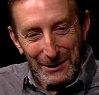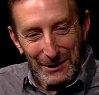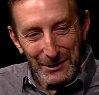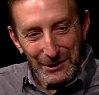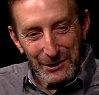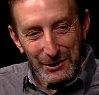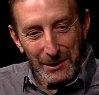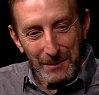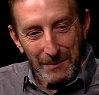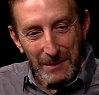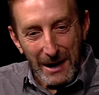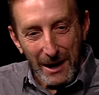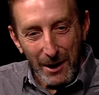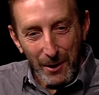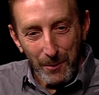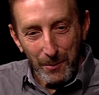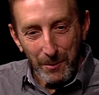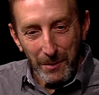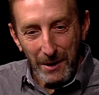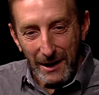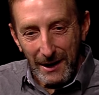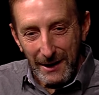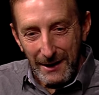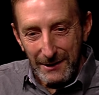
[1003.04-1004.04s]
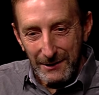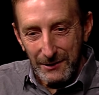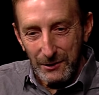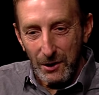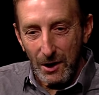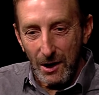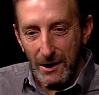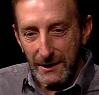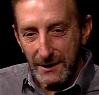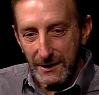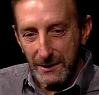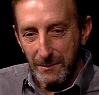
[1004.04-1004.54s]
somehow by
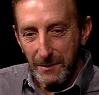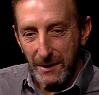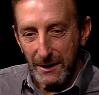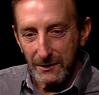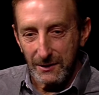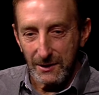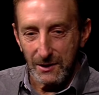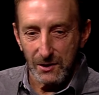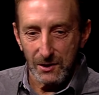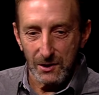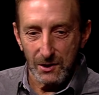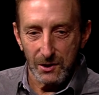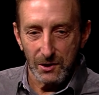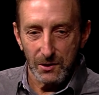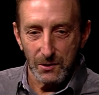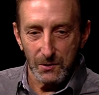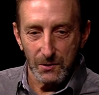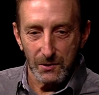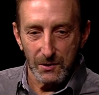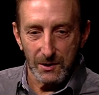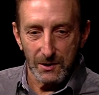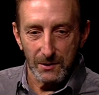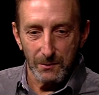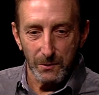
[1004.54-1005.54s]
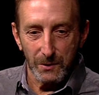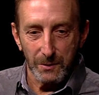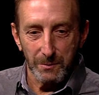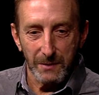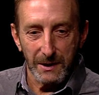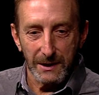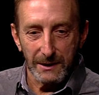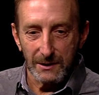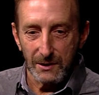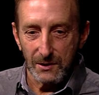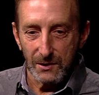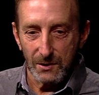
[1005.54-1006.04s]
talking about these issues, it would
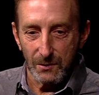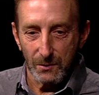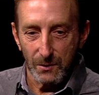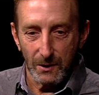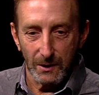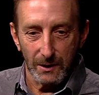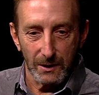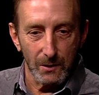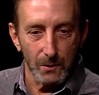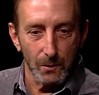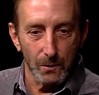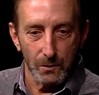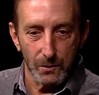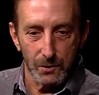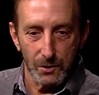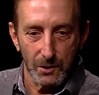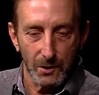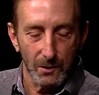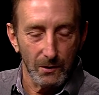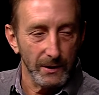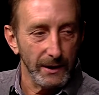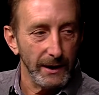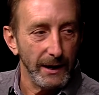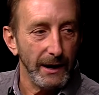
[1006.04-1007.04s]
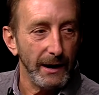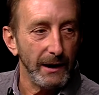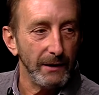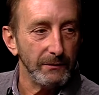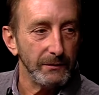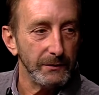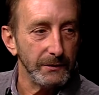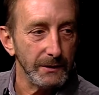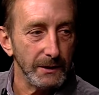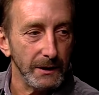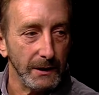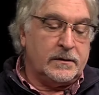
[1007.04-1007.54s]
make this a really cool show to have.
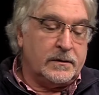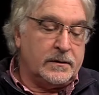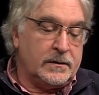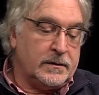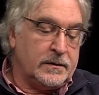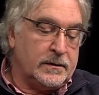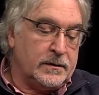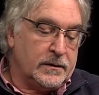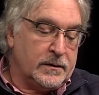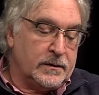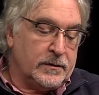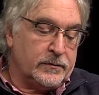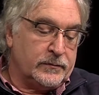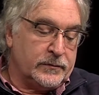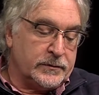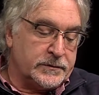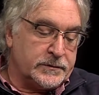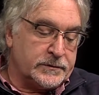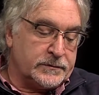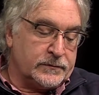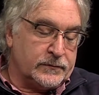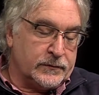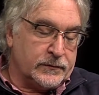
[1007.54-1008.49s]
So